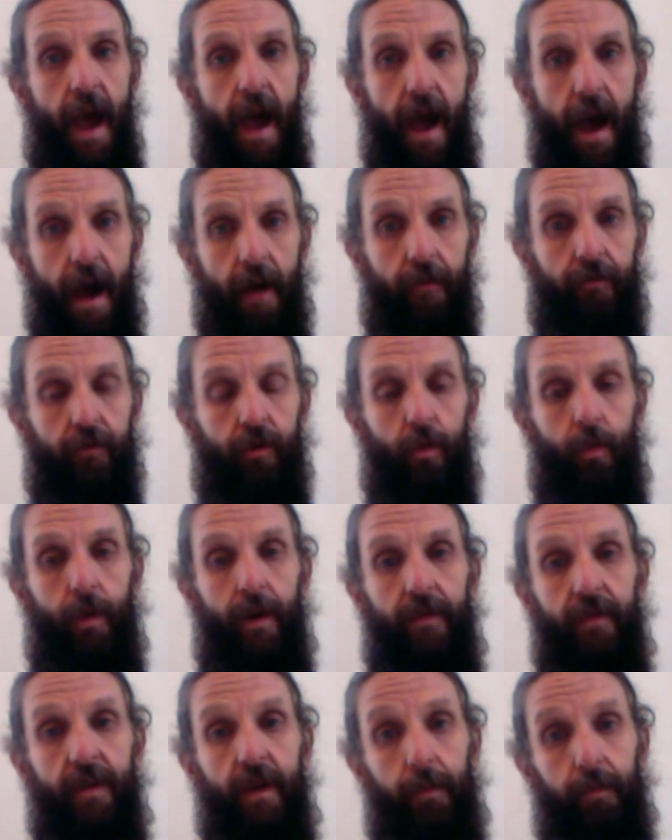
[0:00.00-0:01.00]
After
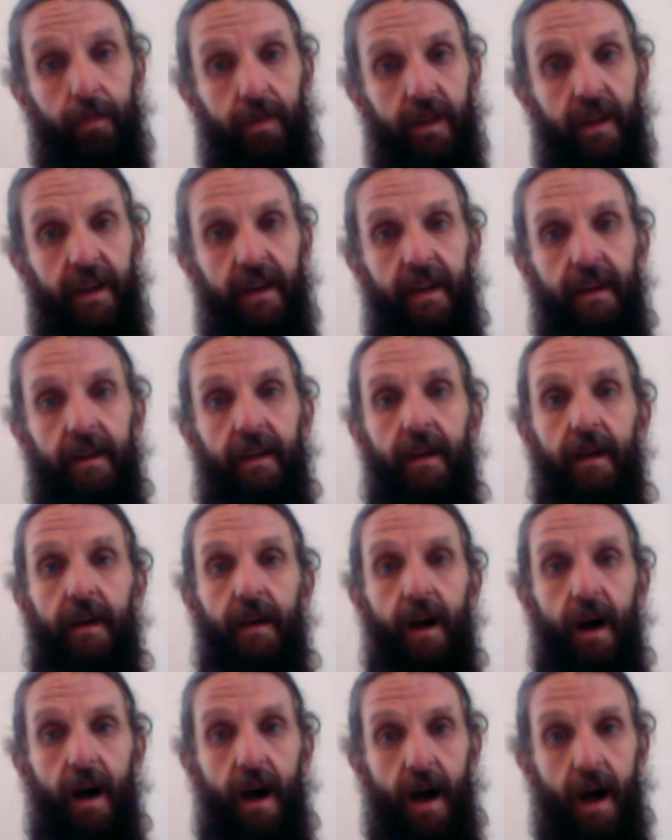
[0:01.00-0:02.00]
we've completed
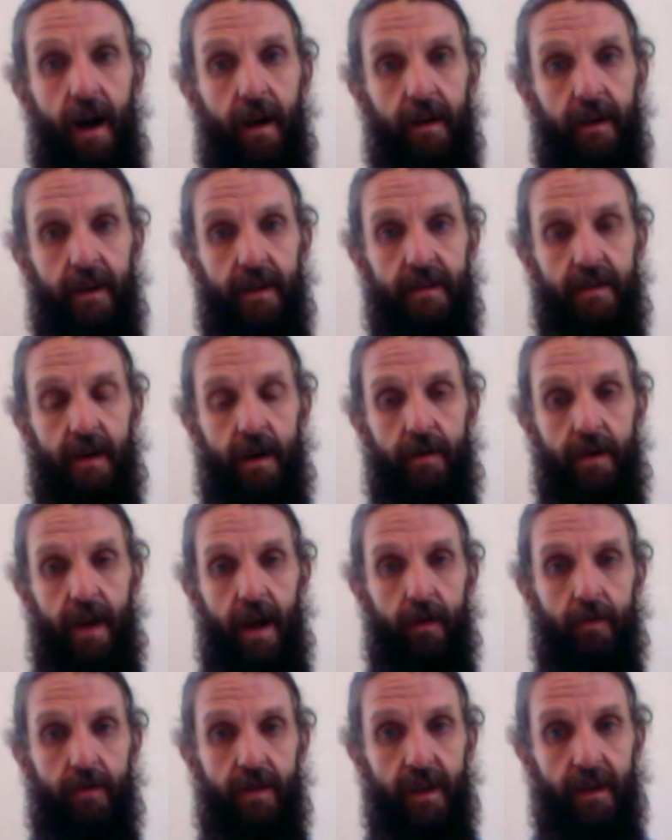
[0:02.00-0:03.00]
Agni
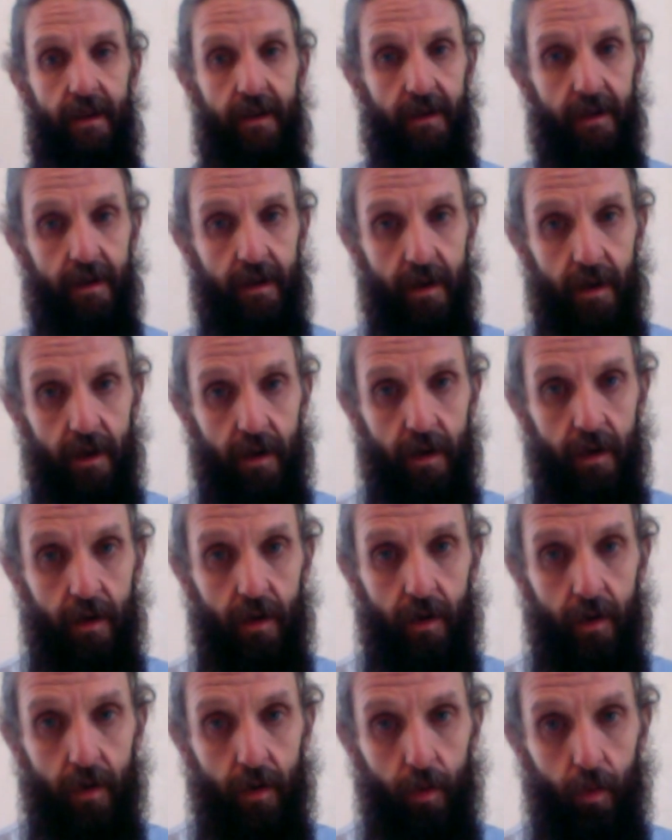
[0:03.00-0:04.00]
Sardauti,
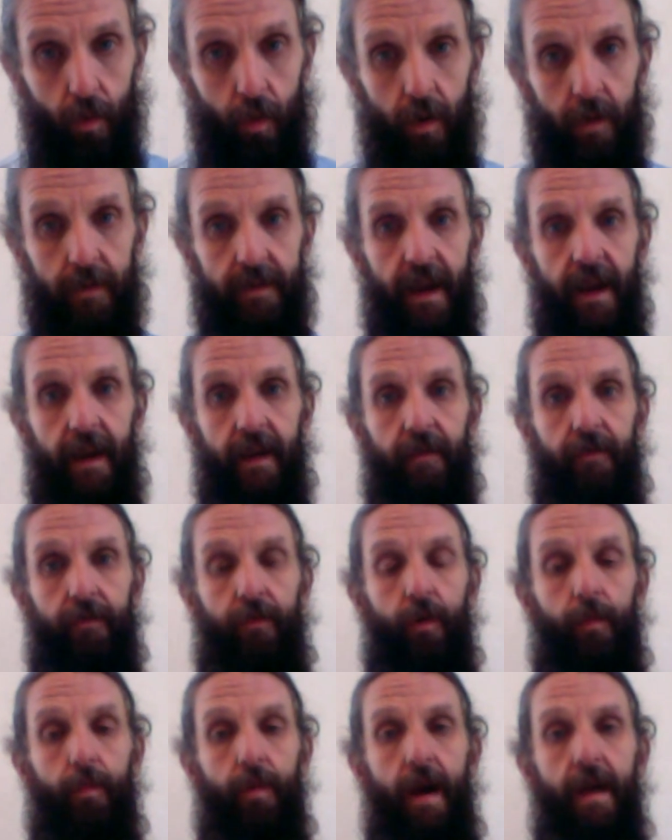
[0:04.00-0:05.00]
we'll take a
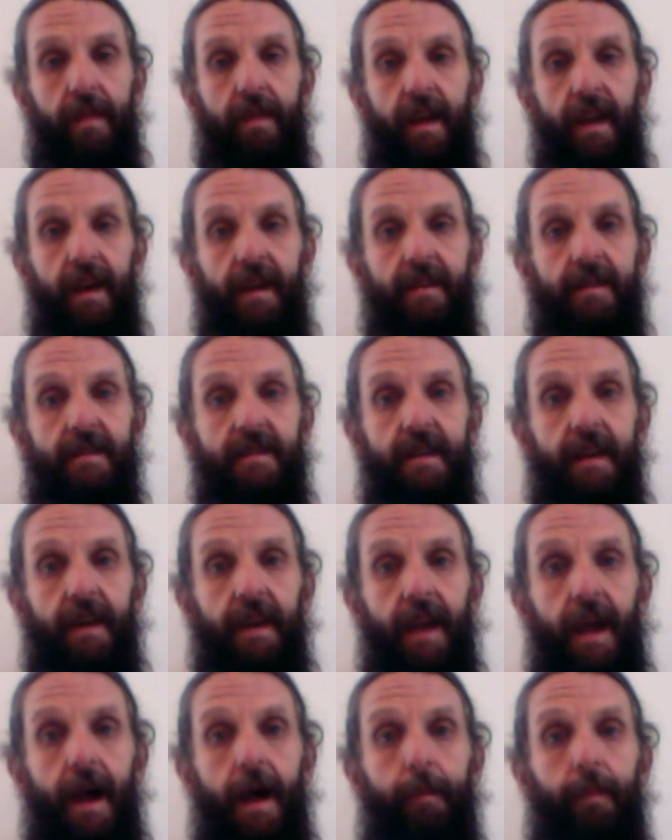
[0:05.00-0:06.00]
full breath in,
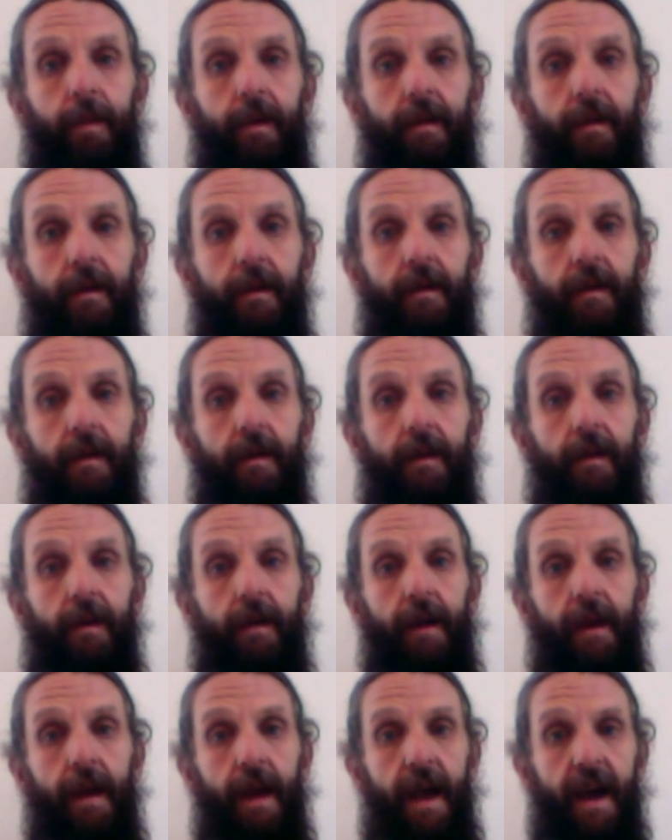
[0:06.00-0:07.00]
sitting up,
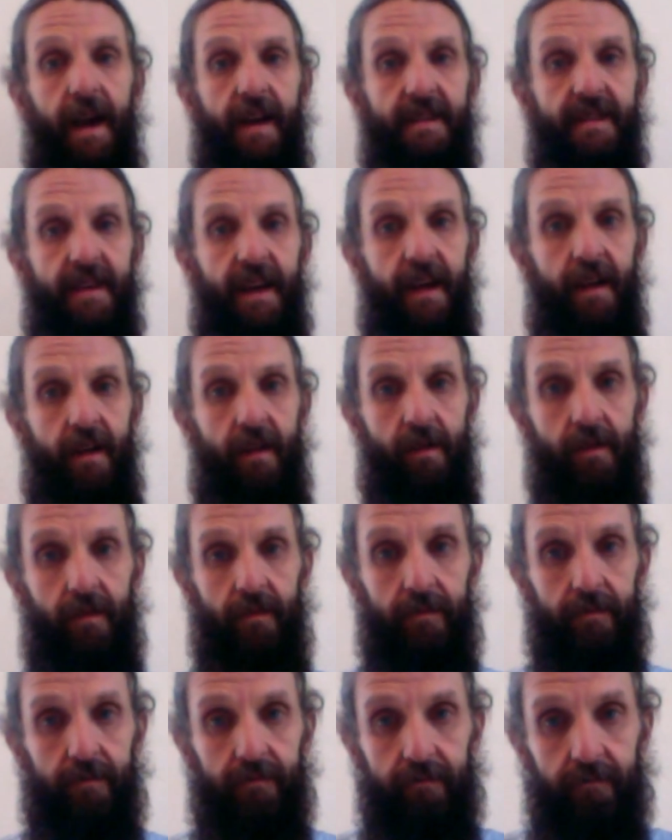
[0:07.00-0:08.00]
exhale,
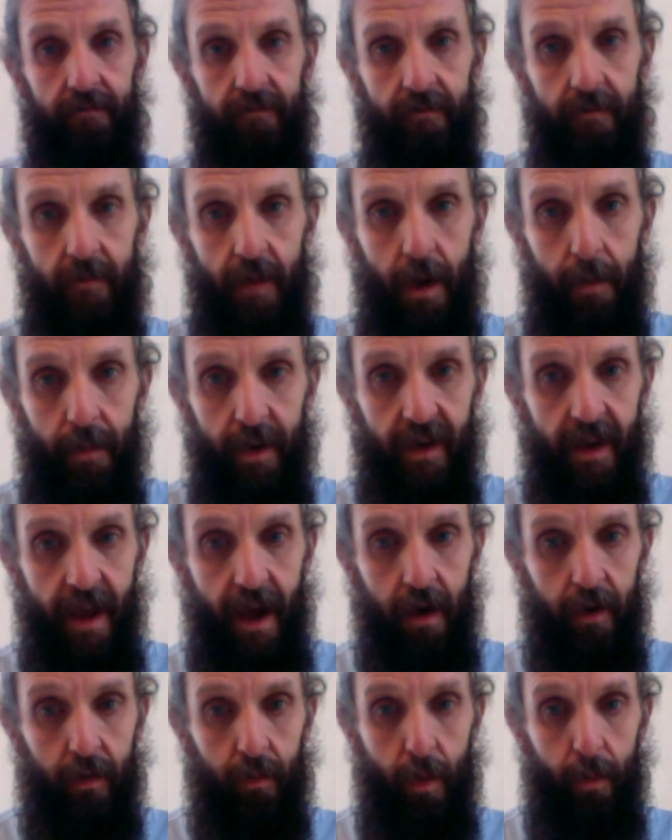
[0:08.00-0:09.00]
coming
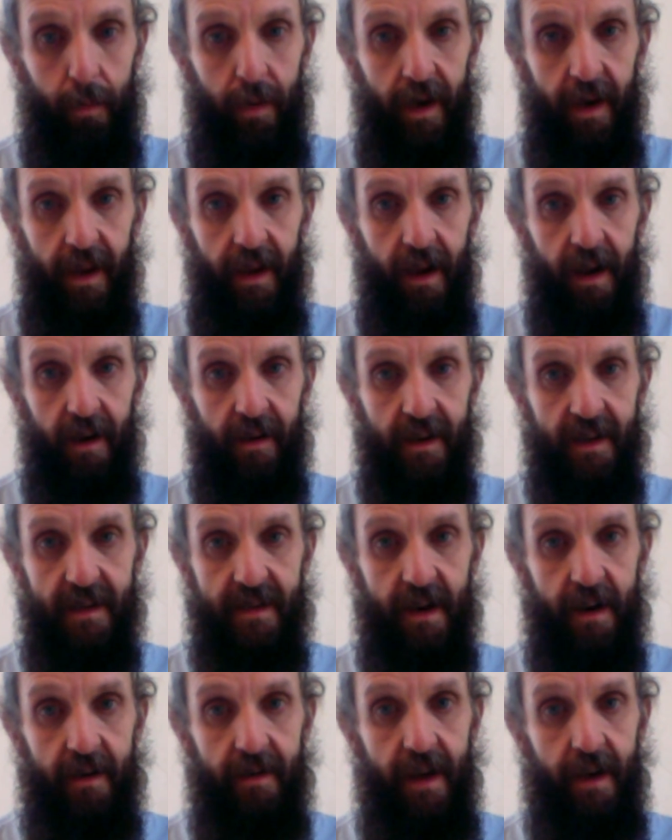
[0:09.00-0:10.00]
down and repeating Agni
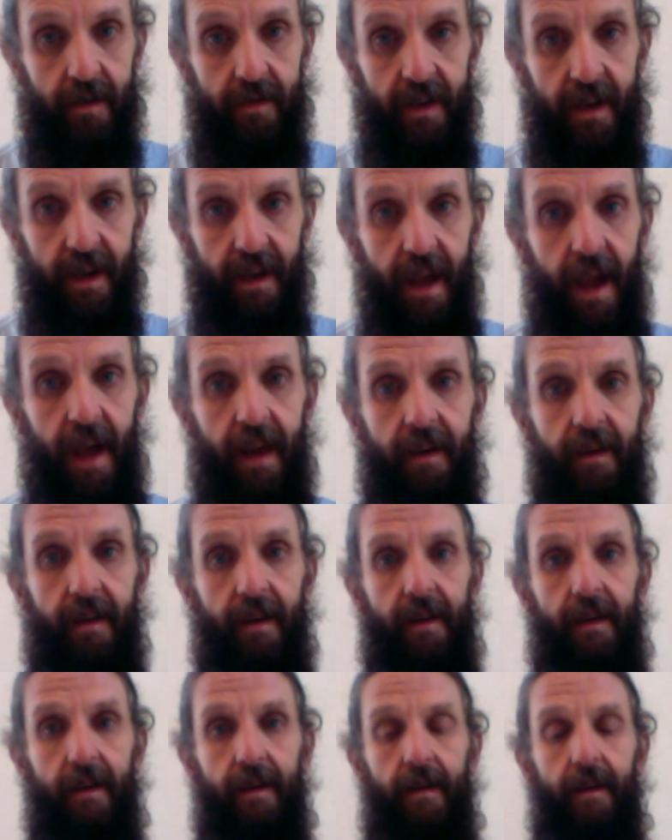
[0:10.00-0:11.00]
Sardauti again,
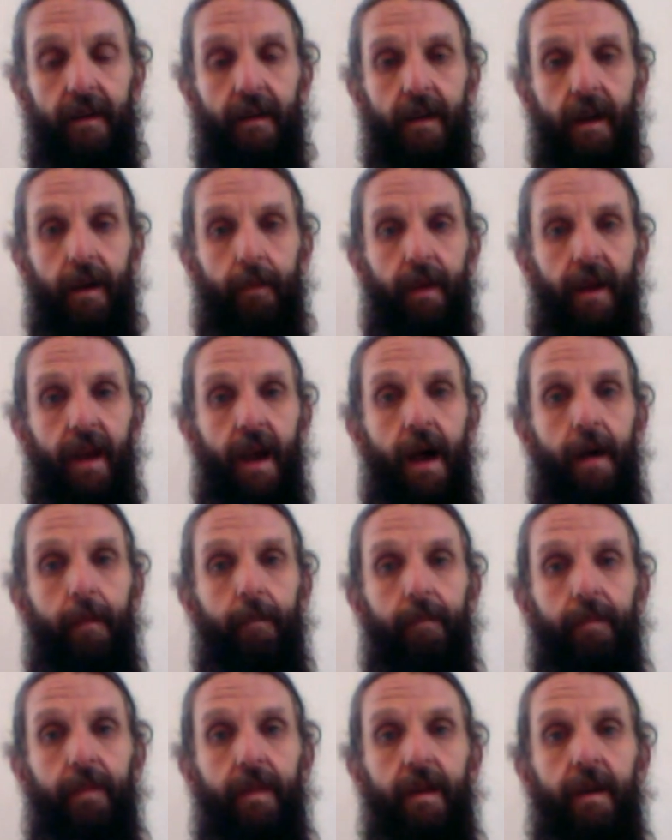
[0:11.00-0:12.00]
coming up.